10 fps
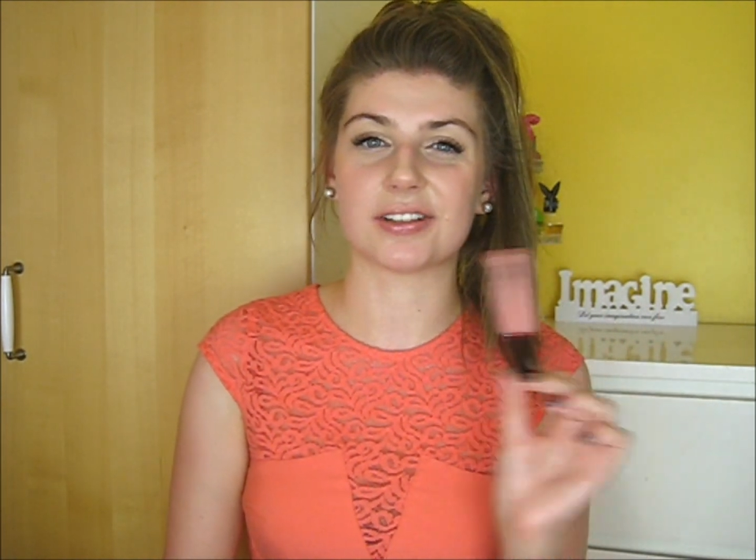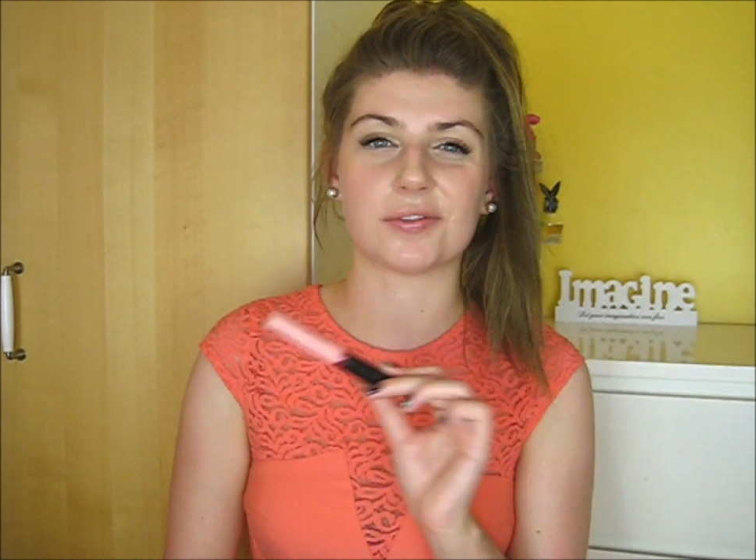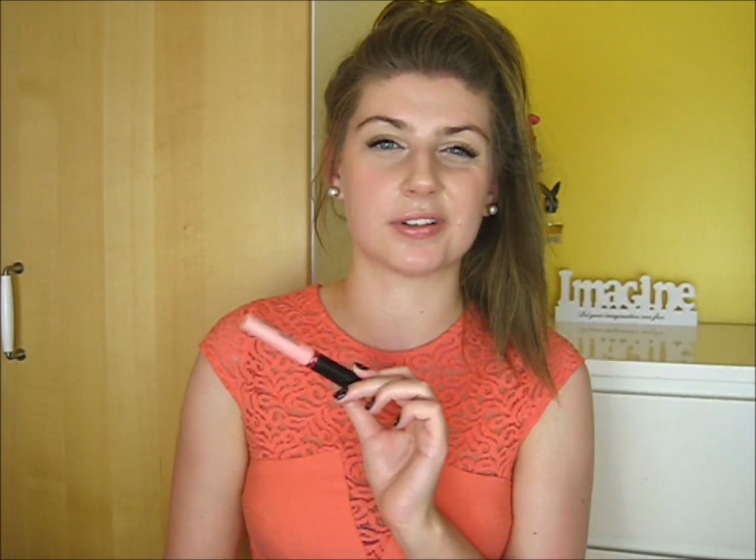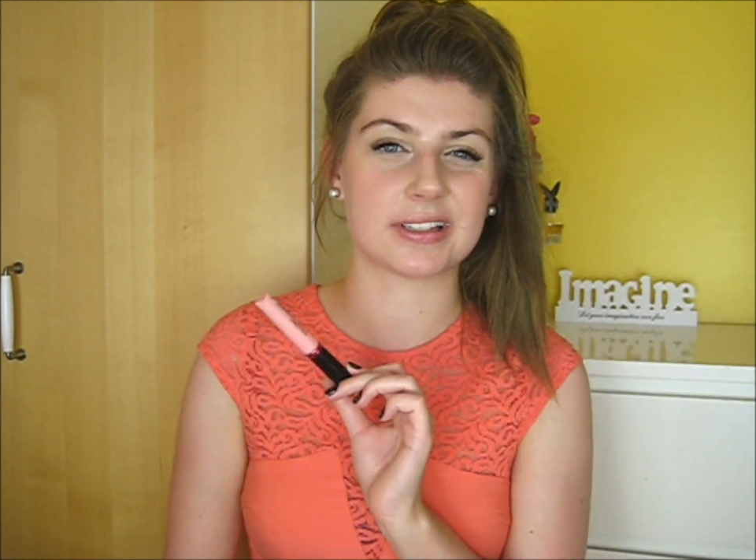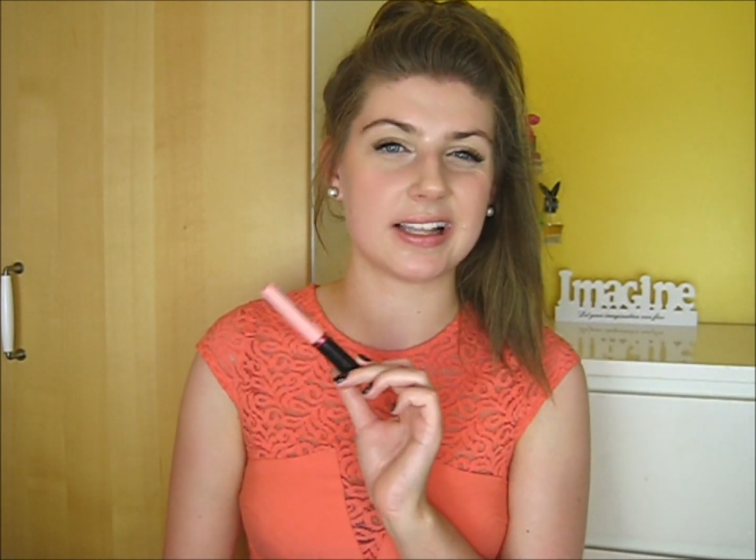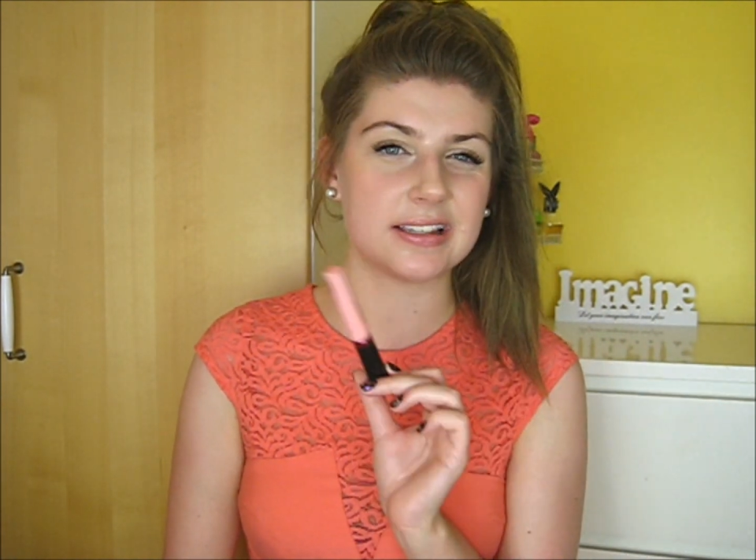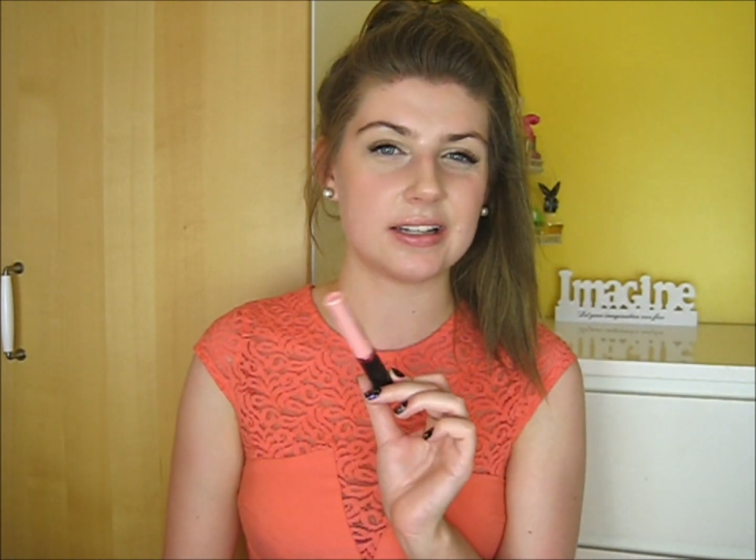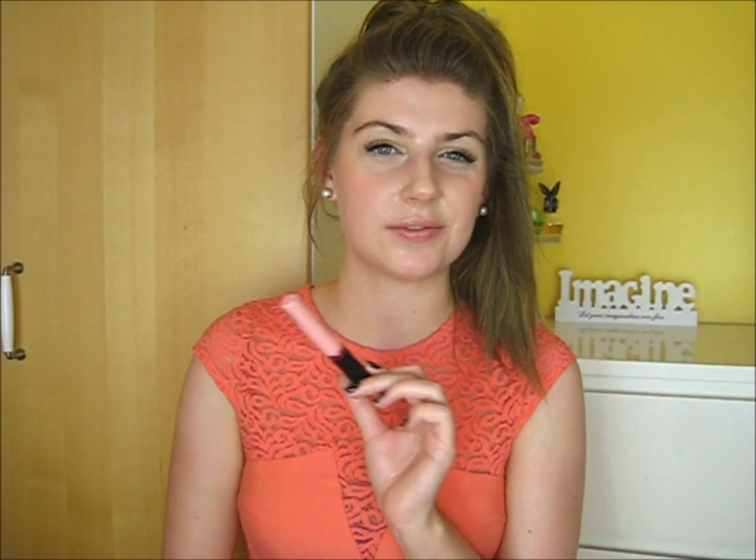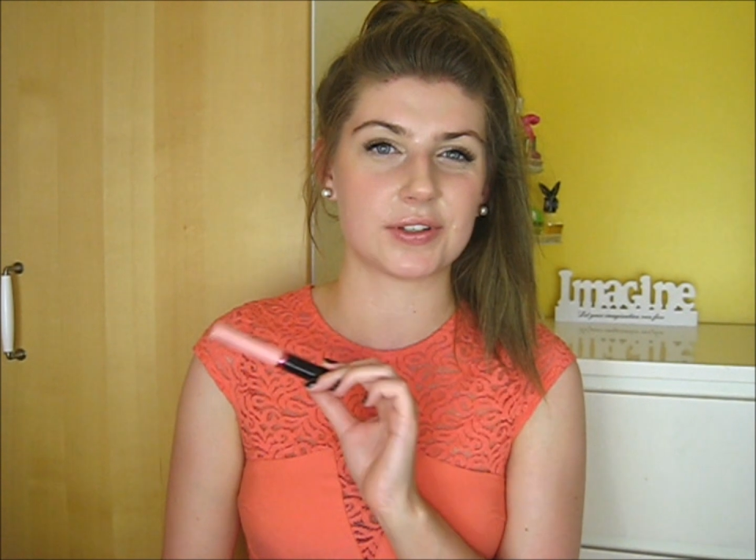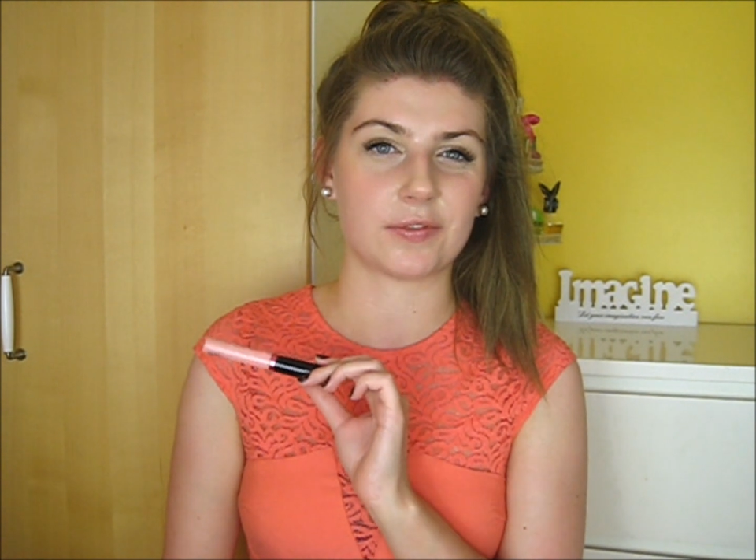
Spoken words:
so if you're sensitive to